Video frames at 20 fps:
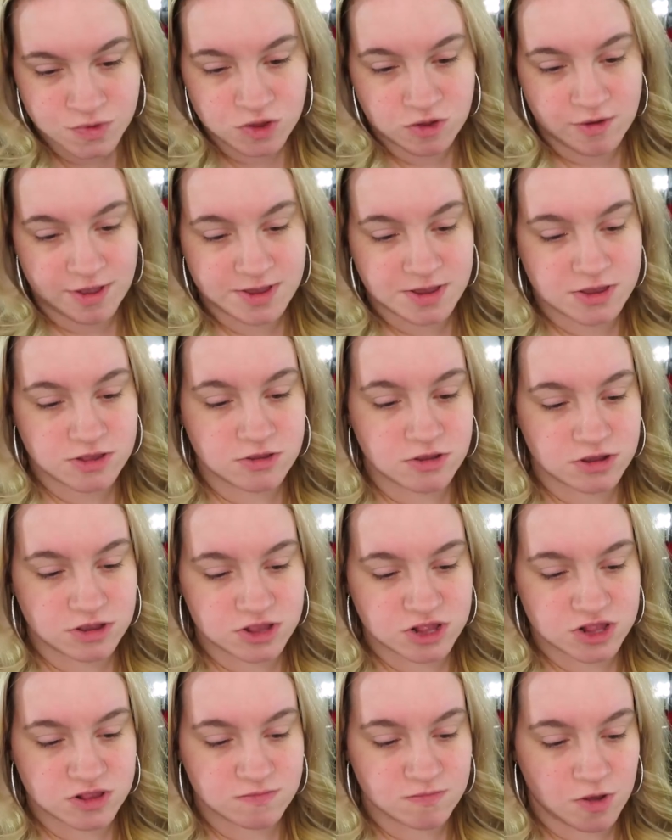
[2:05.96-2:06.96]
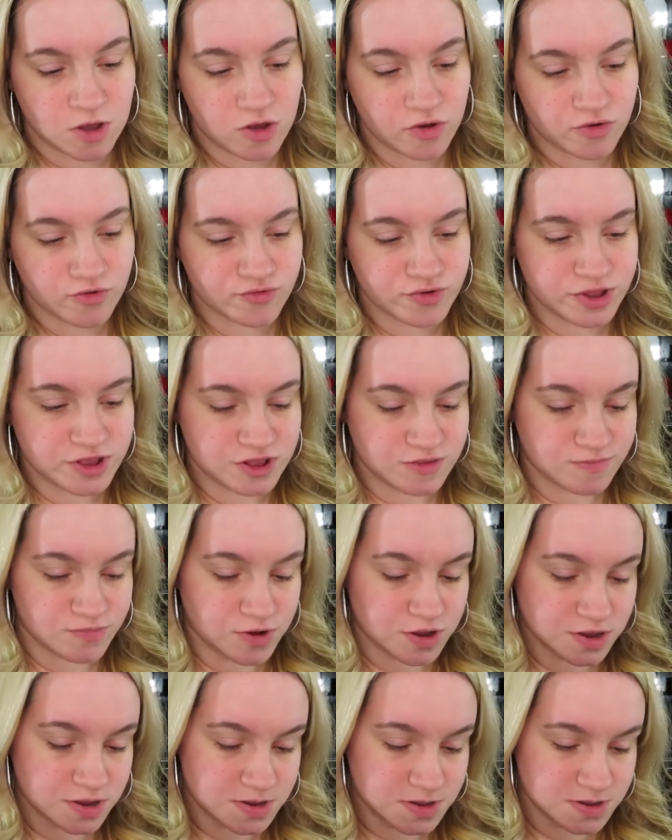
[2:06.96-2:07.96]
So I just took a small crease
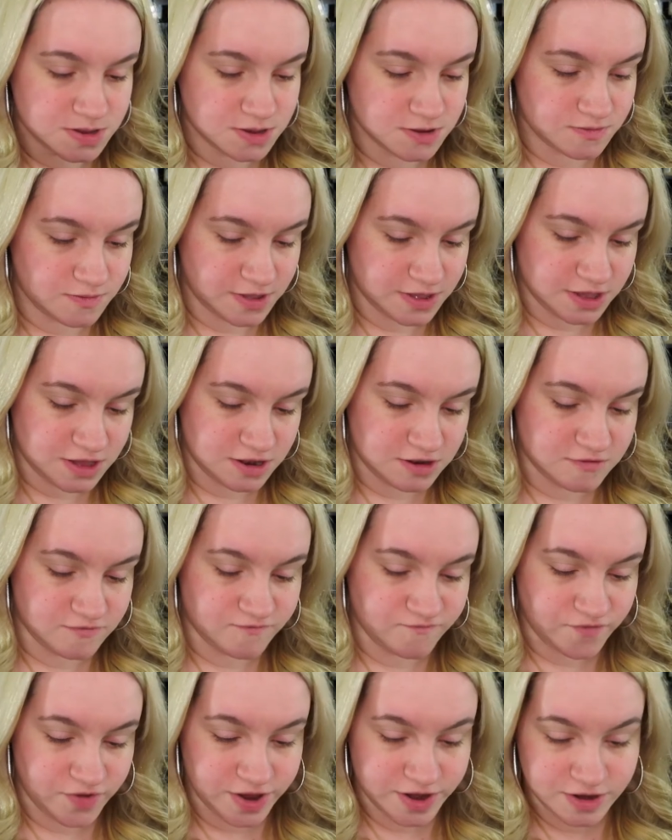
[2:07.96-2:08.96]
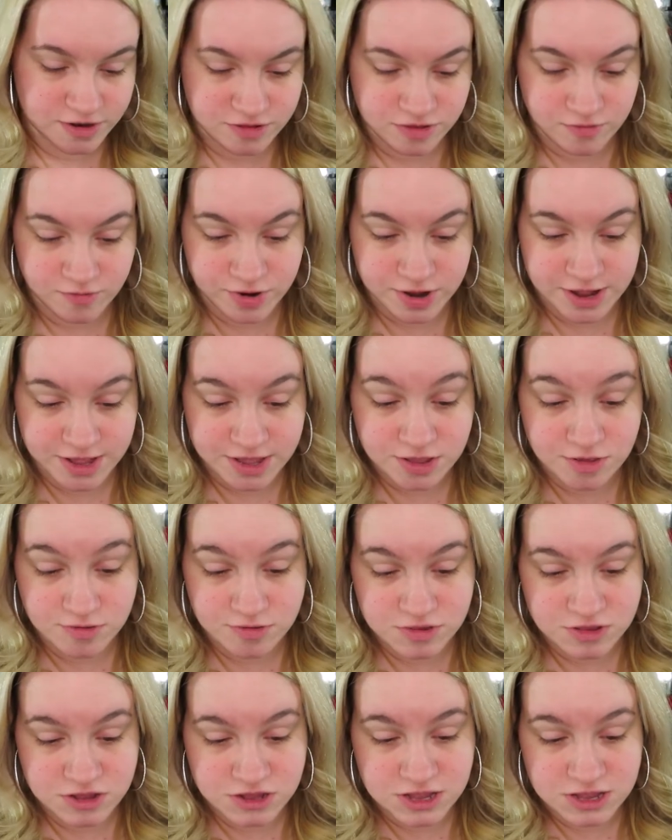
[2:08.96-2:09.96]
brush, if I can find the one I
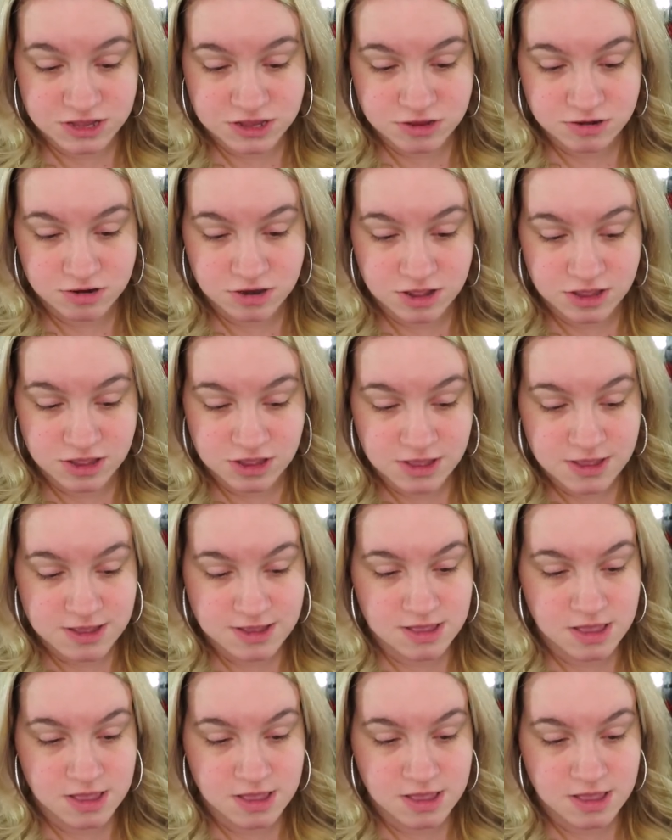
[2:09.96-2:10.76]
used yesterday.